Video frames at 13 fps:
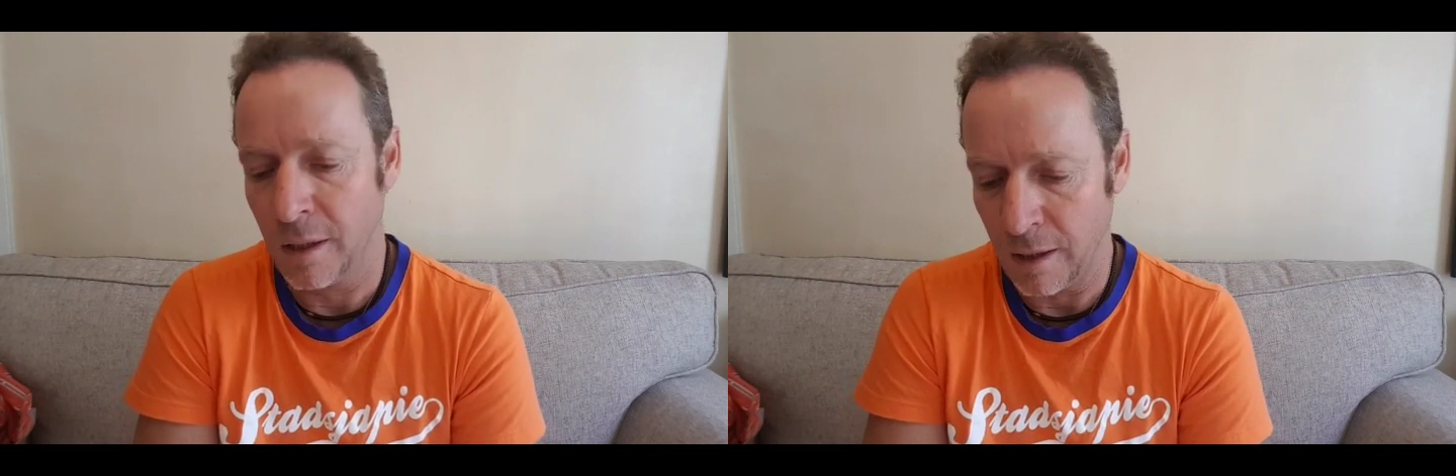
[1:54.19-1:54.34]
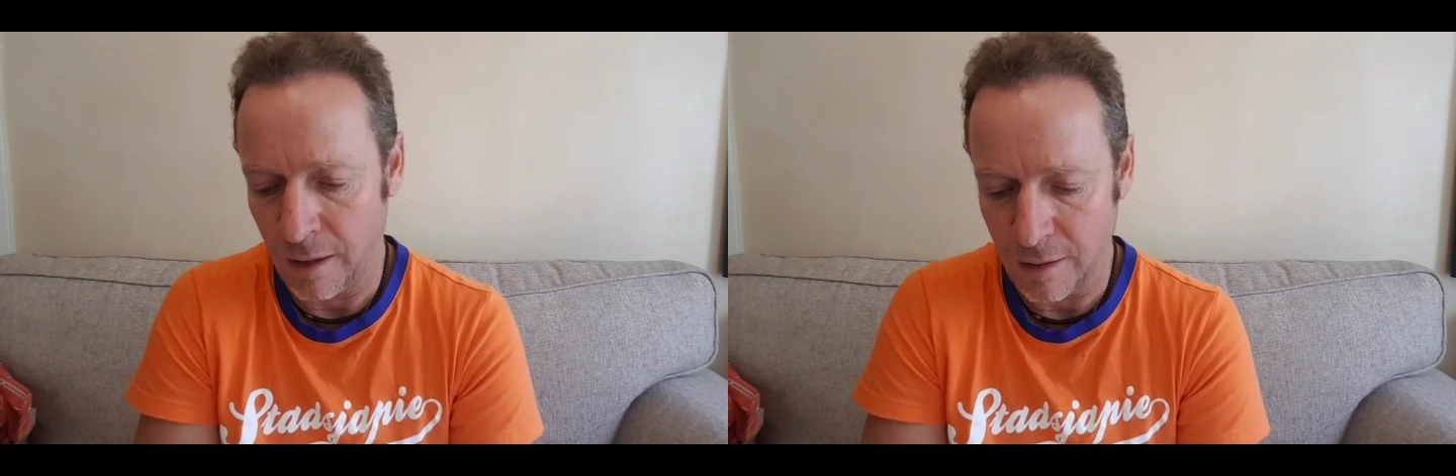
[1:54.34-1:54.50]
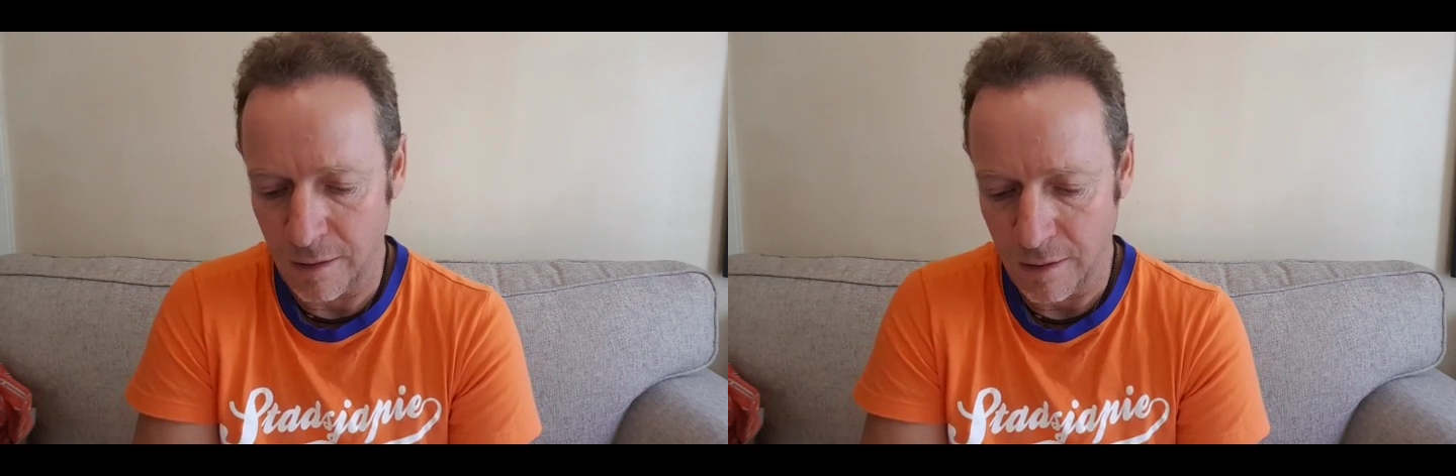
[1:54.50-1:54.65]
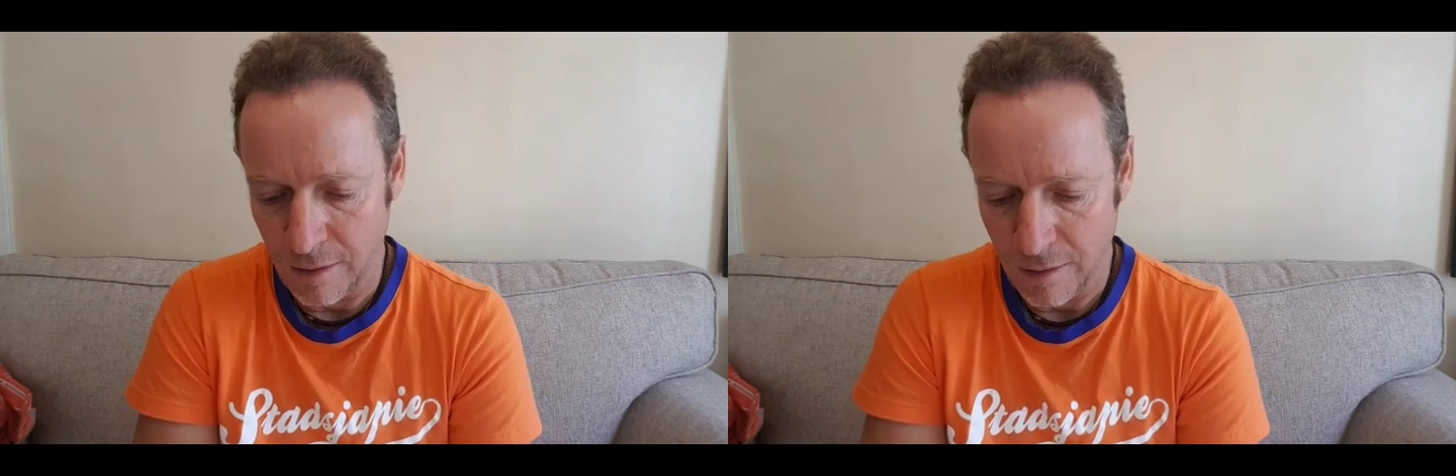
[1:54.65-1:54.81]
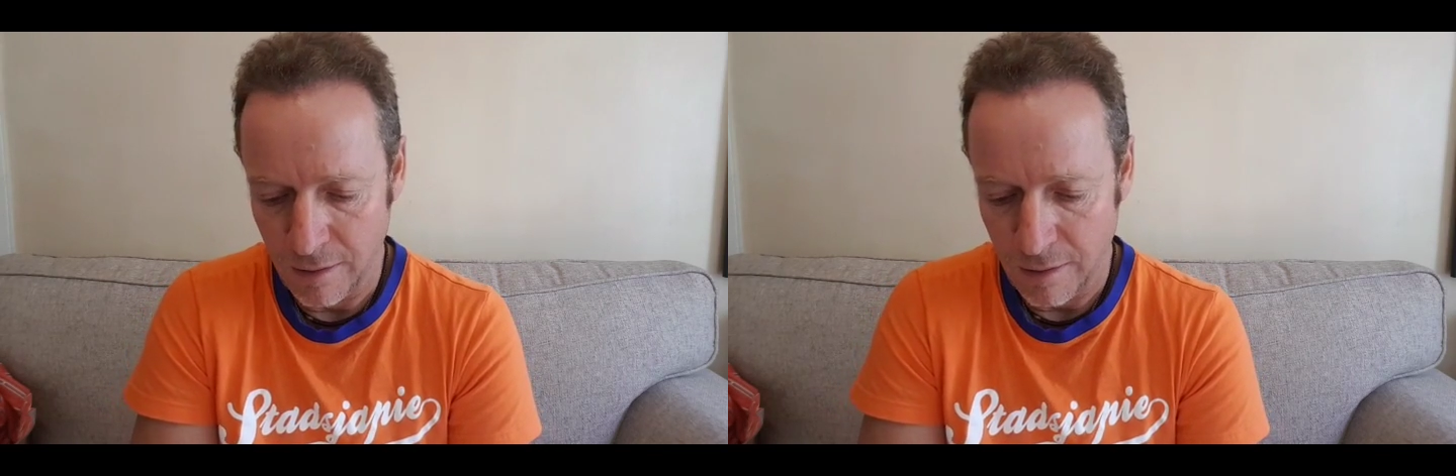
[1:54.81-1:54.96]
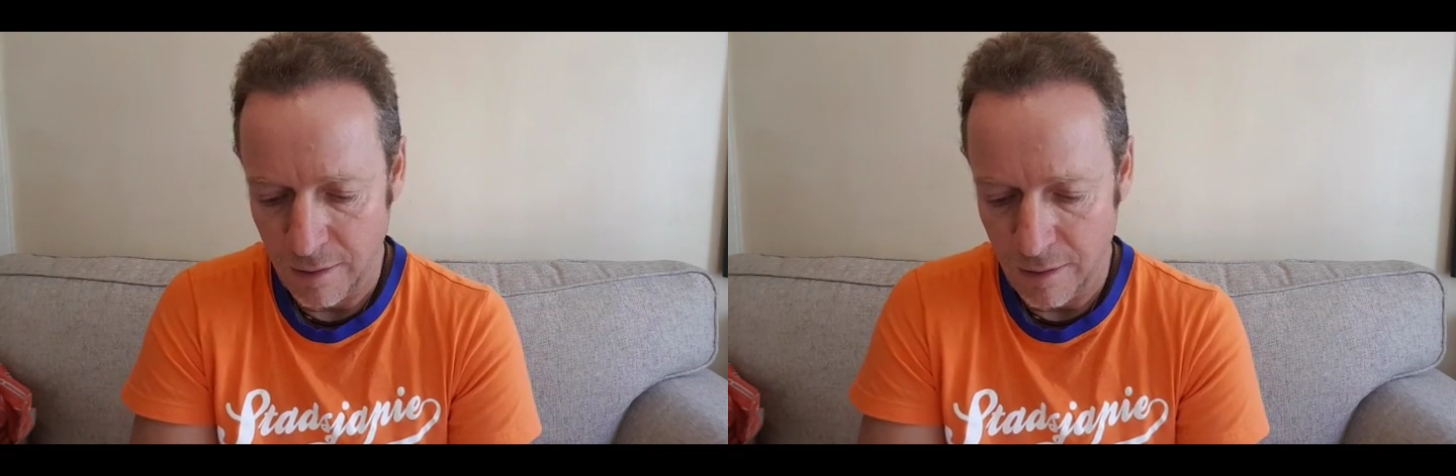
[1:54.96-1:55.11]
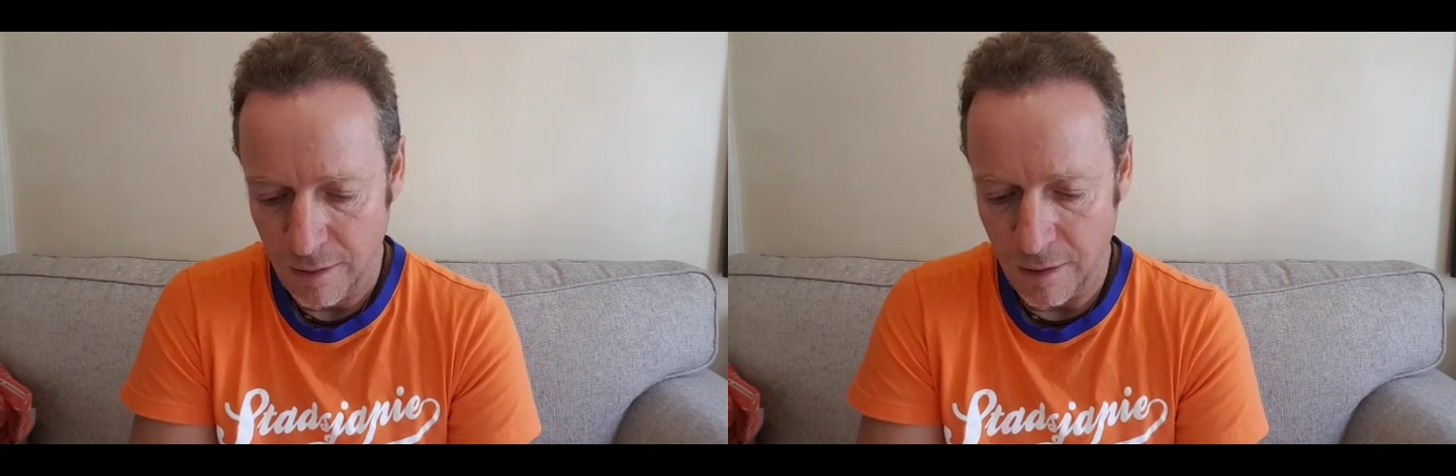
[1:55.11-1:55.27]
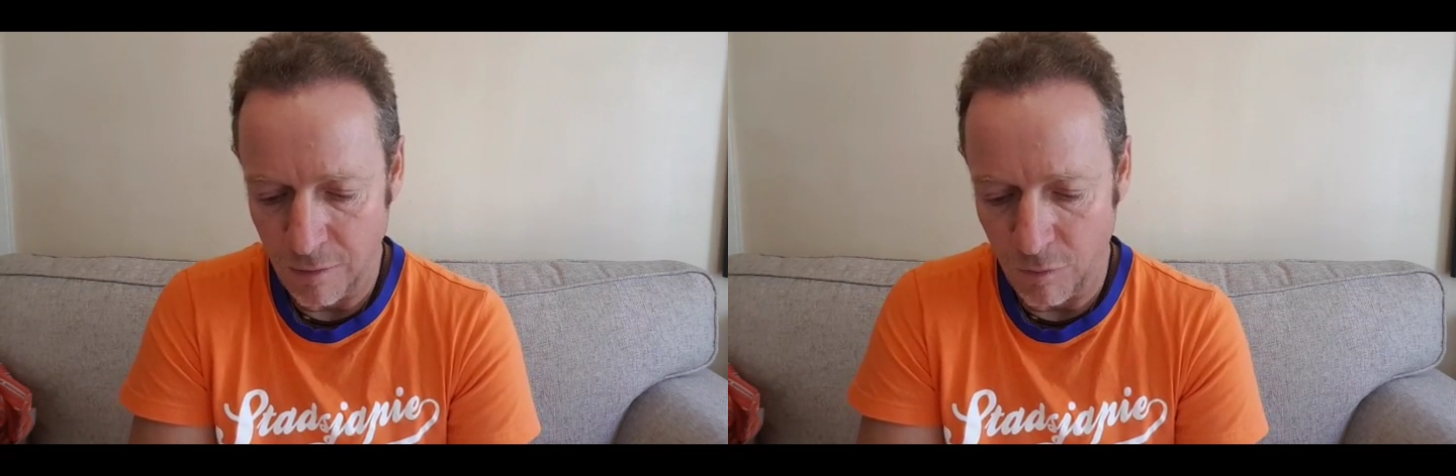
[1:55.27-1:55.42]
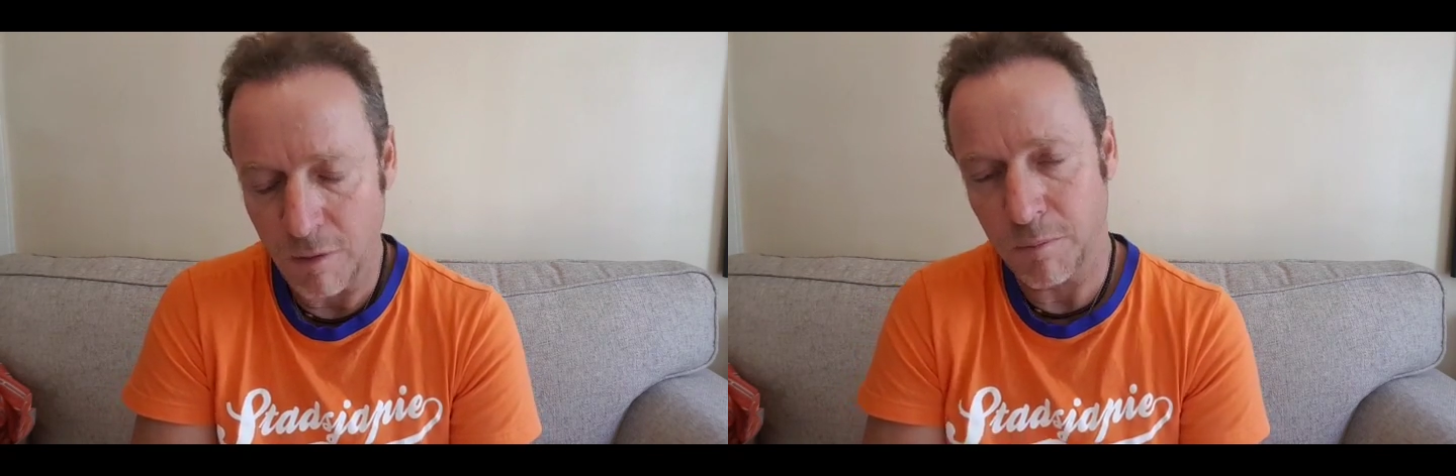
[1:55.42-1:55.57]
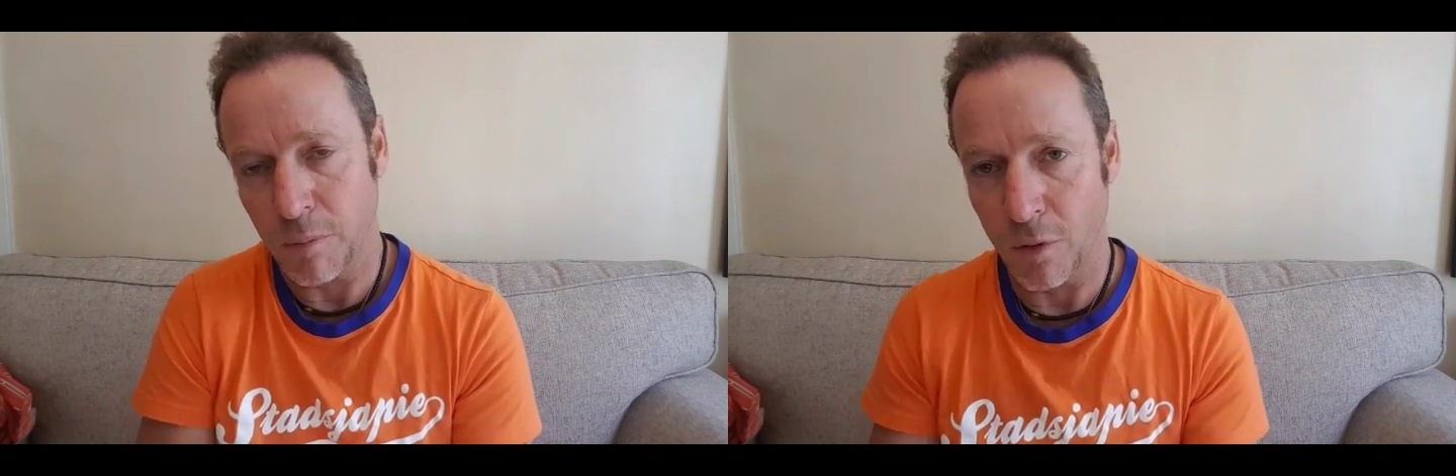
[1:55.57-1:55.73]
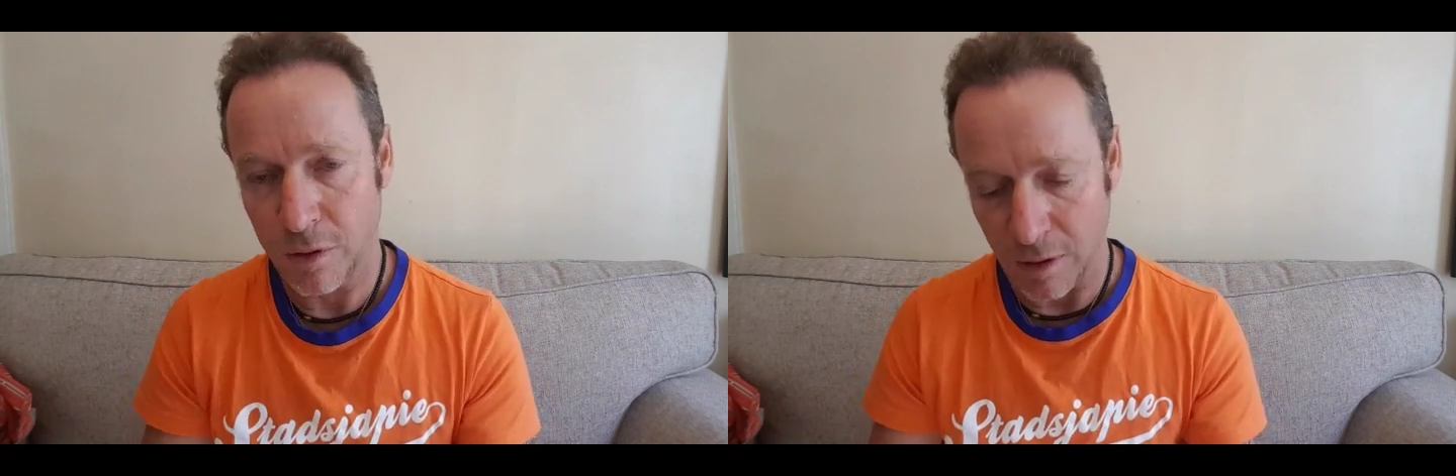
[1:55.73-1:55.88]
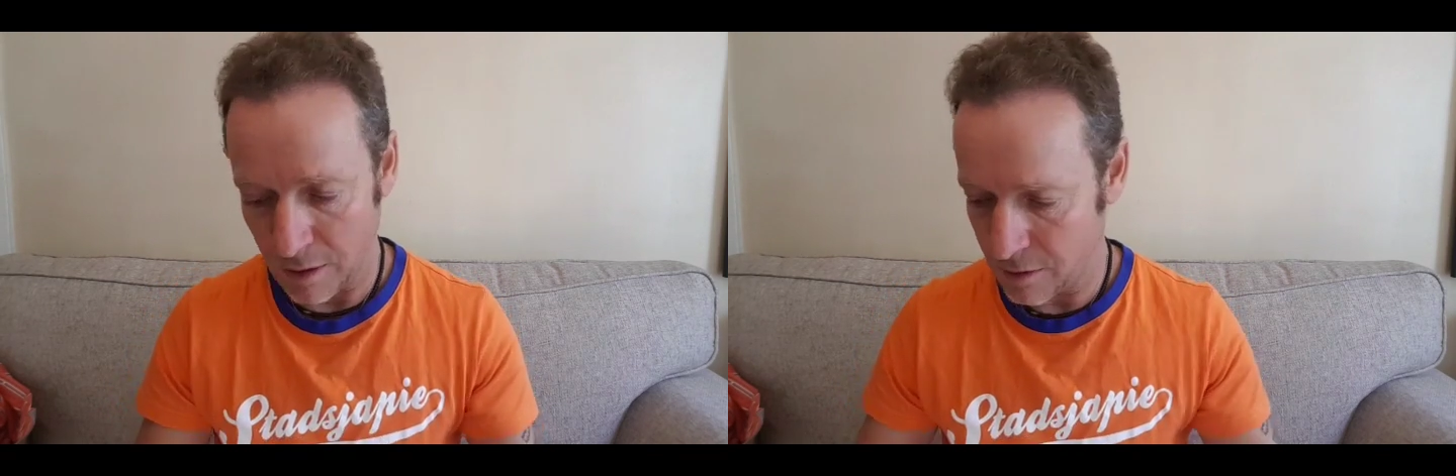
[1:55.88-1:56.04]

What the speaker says: And at one point,